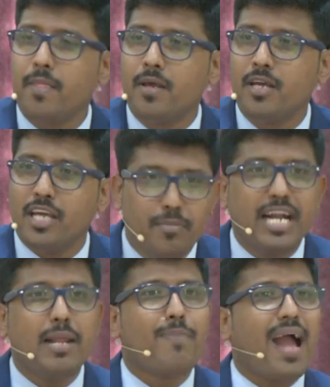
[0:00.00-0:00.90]
He
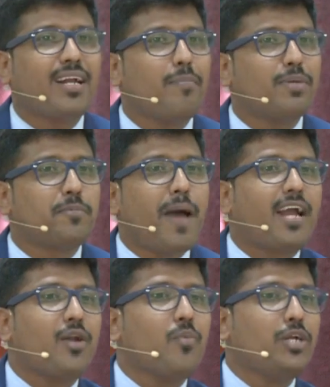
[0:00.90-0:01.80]
immediately packed up his bag
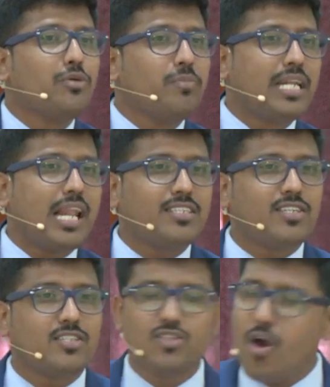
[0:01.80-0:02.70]
and went to meet
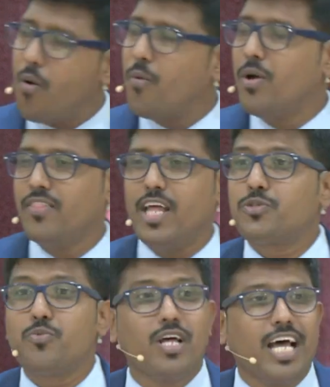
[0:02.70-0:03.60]
Lazarus. No, that's
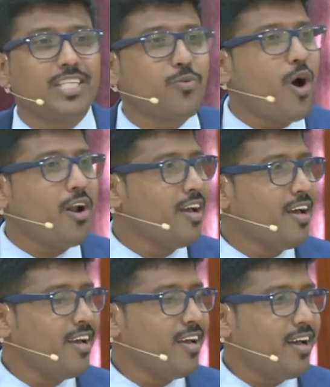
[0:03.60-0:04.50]
what,
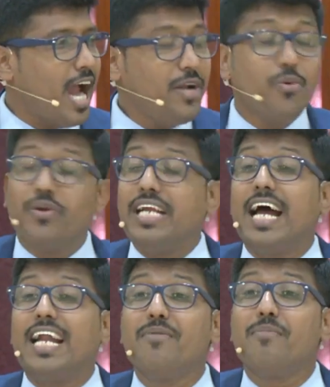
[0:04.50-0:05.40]
I don't read
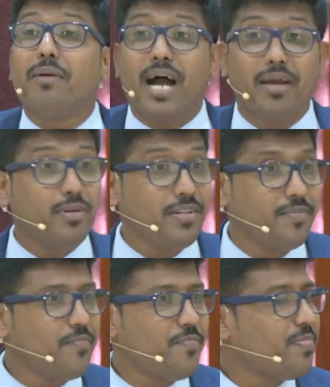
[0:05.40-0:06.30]
that in my Bible.
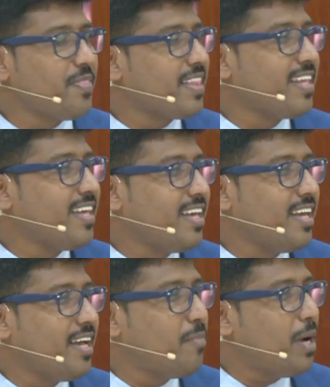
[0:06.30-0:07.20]

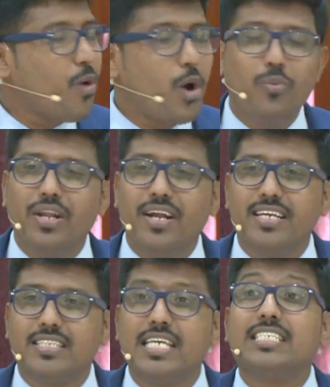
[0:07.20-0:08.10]
But what we read
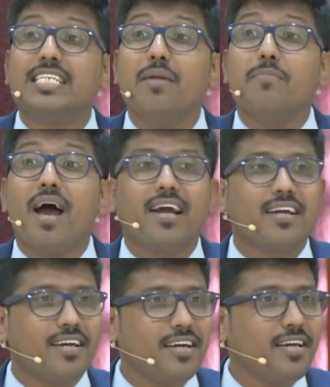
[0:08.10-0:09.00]
is he stayed back
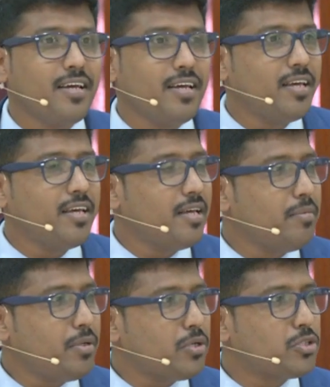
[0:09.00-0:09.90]

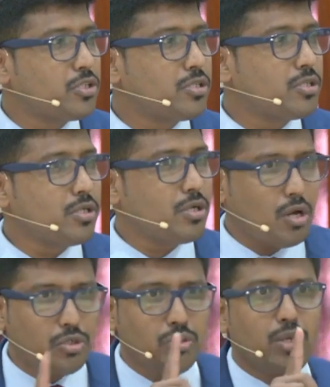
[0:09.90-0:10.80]
because God
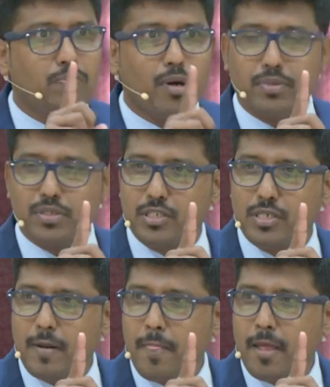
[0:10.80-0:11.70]
knew the purpose.
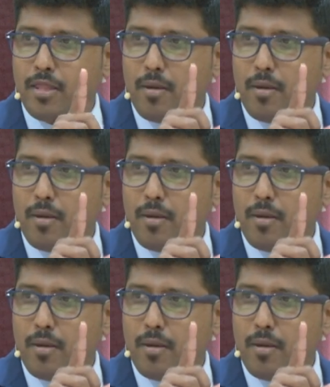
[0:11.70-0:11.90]
The